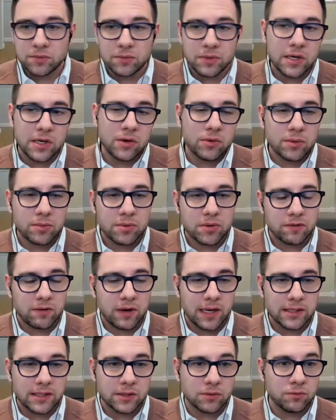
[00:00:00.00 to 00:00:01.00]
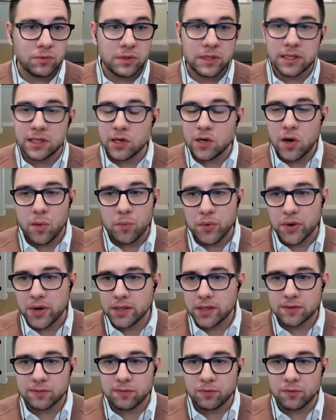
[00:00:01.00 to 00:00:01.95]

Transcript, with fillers: We know it provides a really comprehensive